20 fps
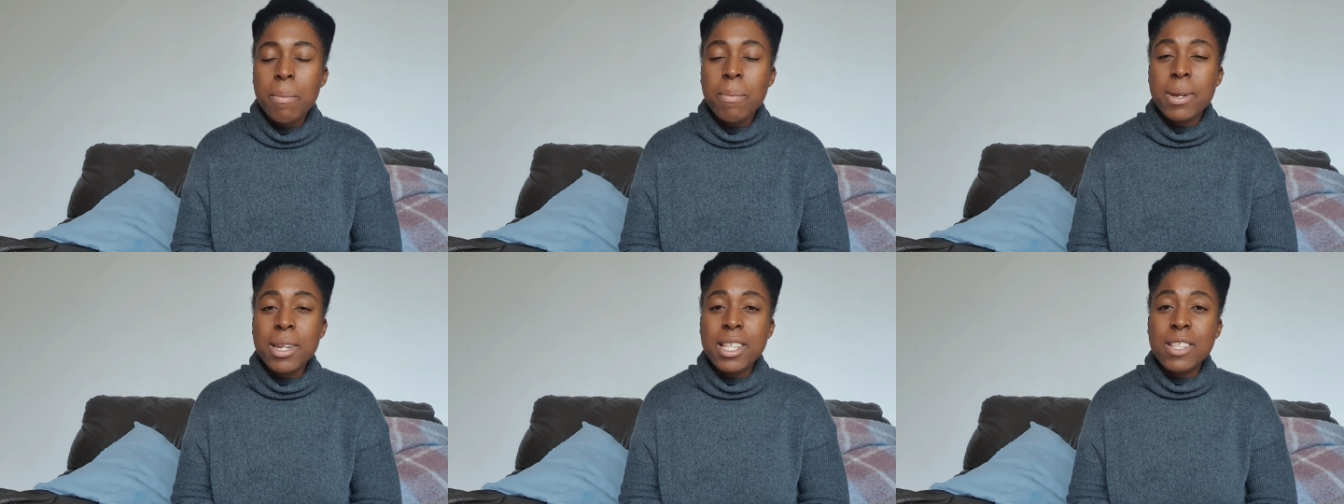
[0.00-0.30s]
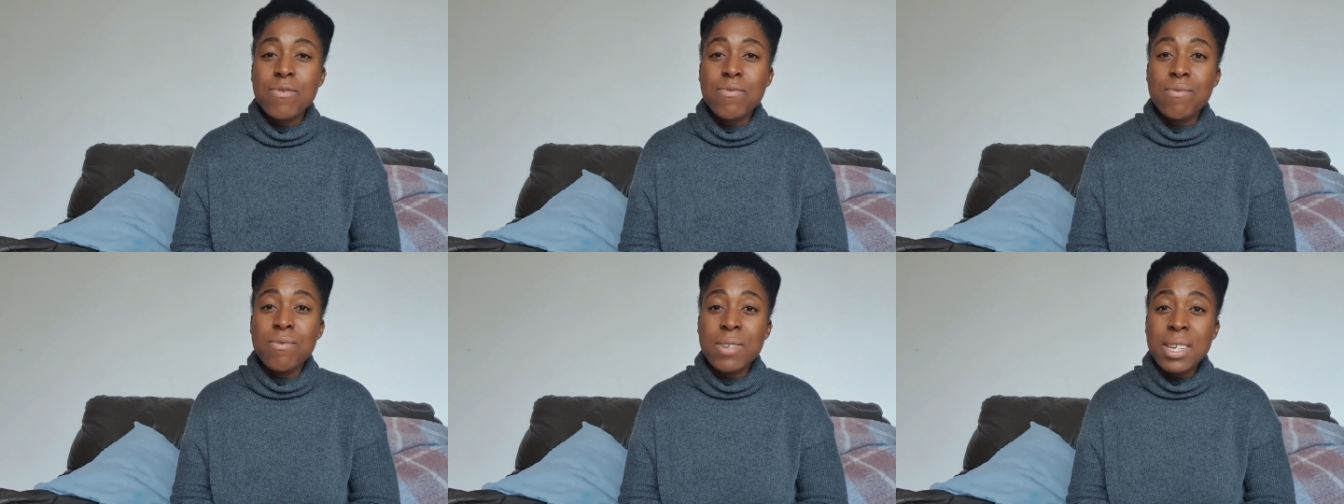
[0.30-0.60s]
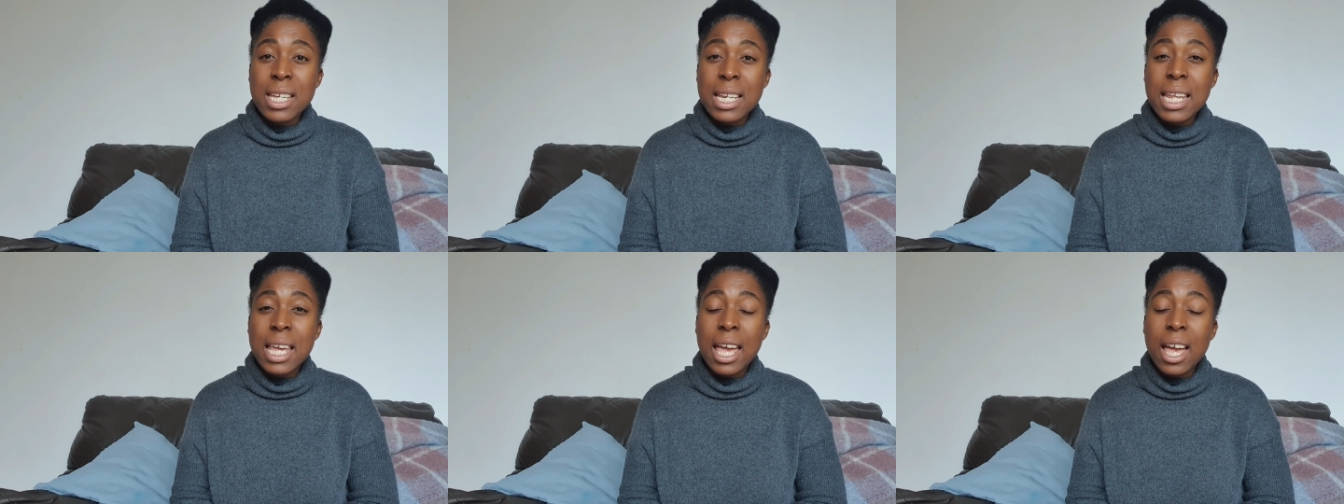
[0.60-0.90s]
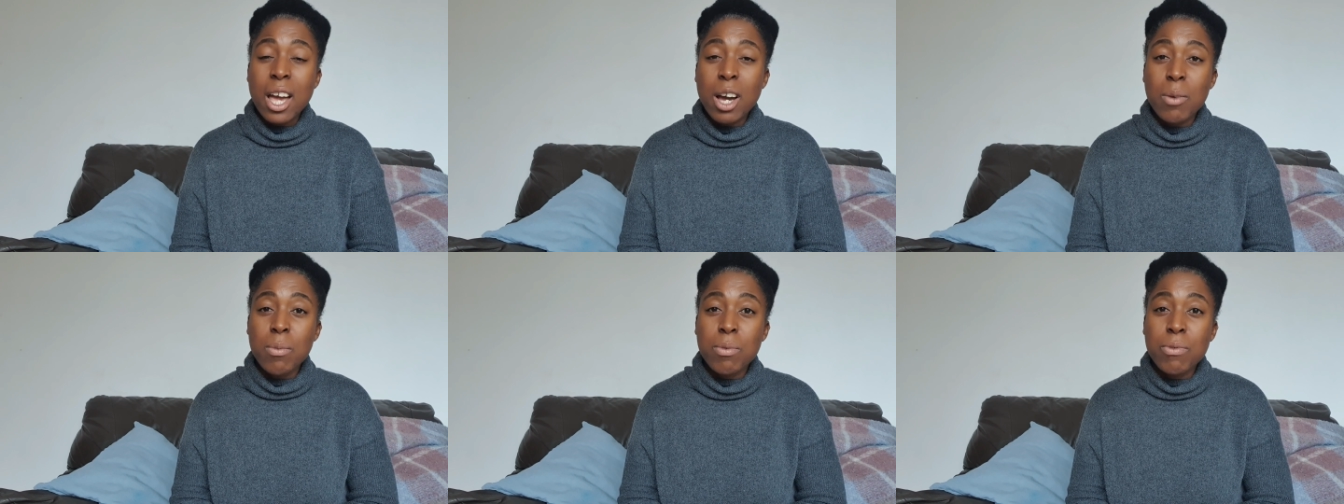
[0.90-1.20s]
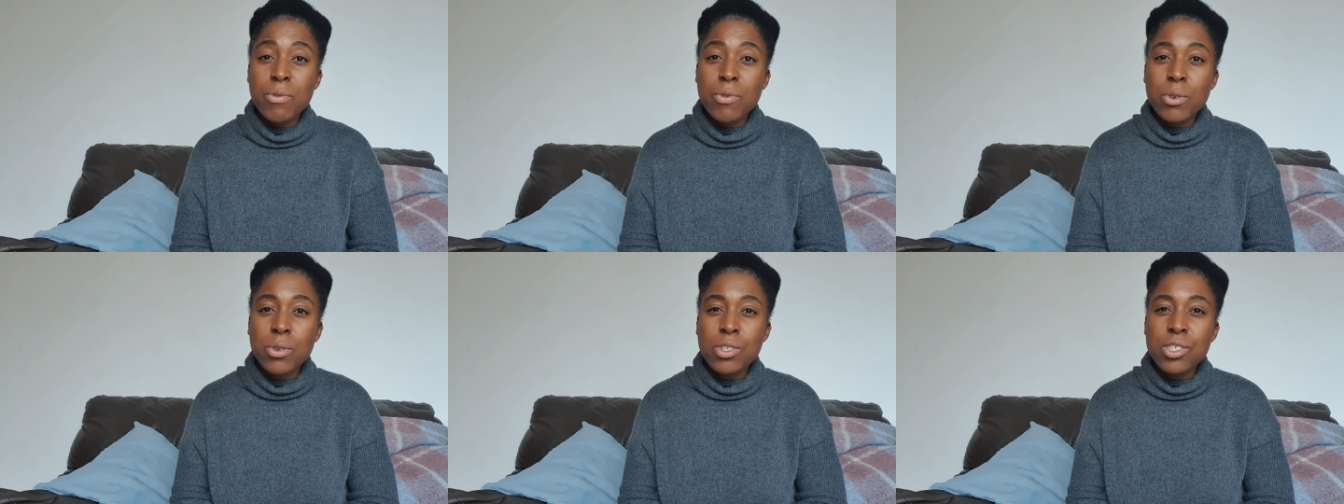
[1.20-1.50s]
but it's really
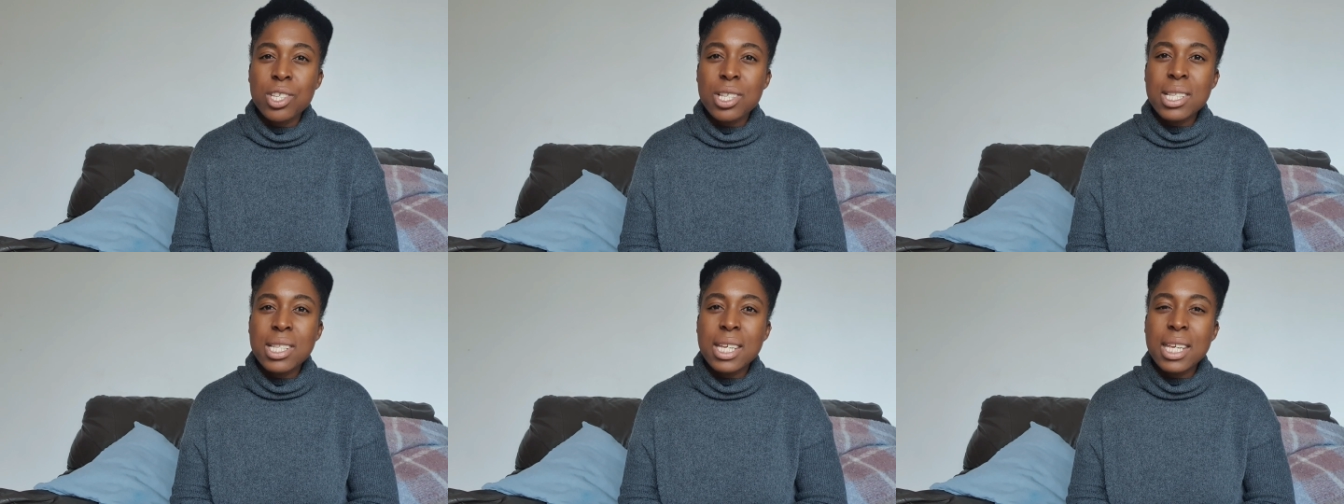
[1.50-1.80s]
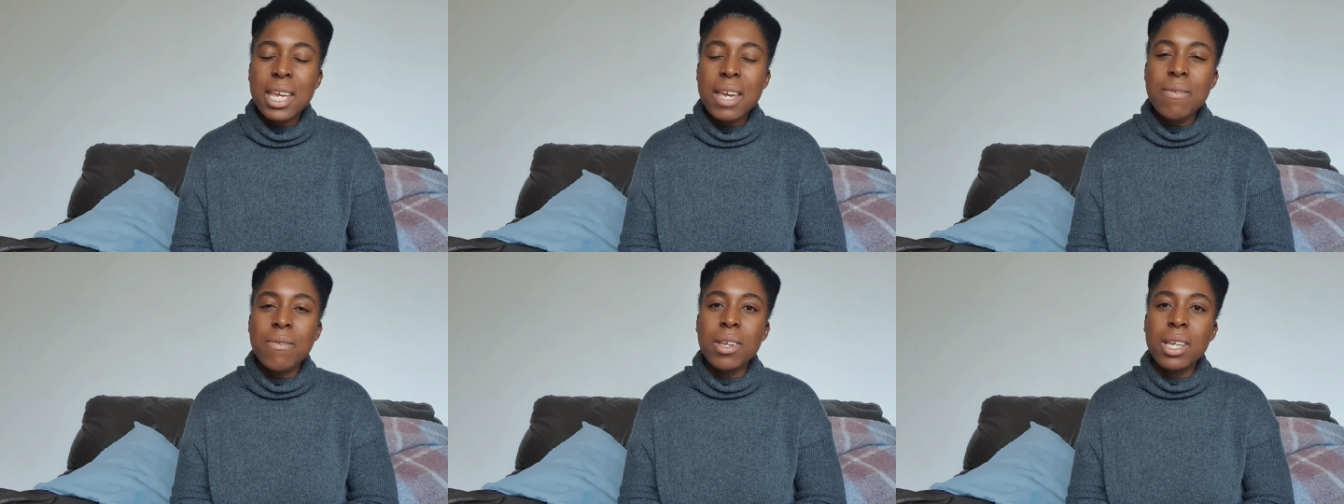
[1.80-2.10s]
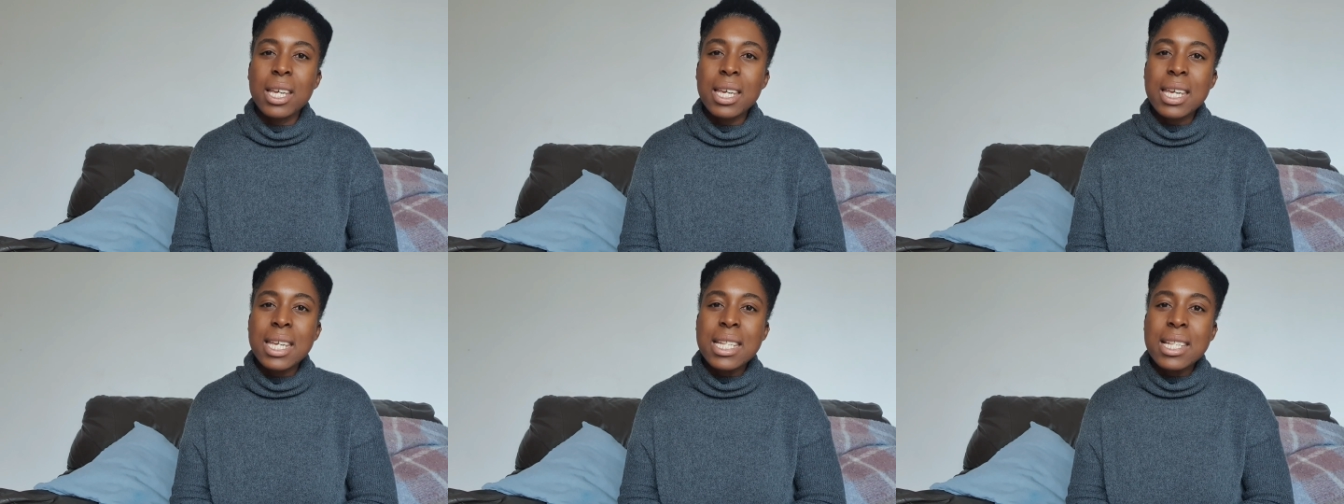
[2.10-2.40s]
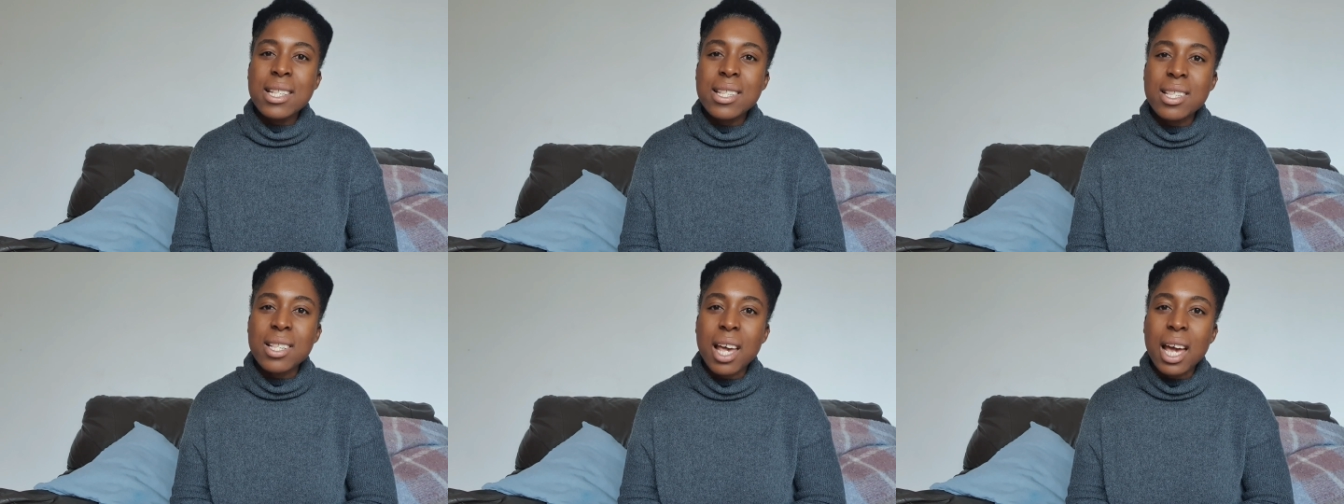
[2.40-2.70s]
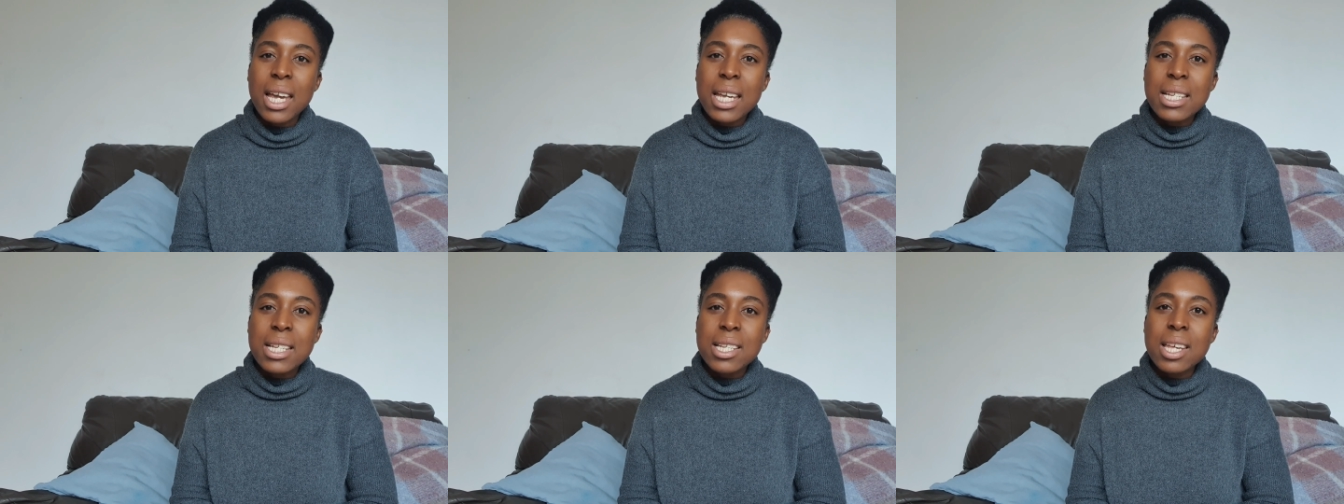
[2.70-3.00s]
helpful just to give an
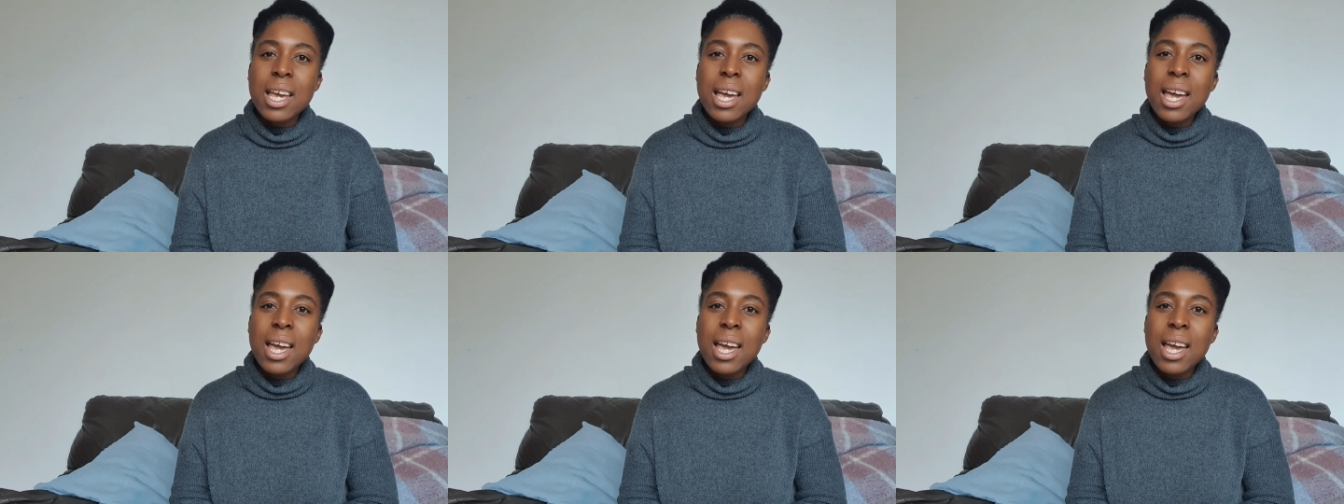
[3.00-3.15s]
insight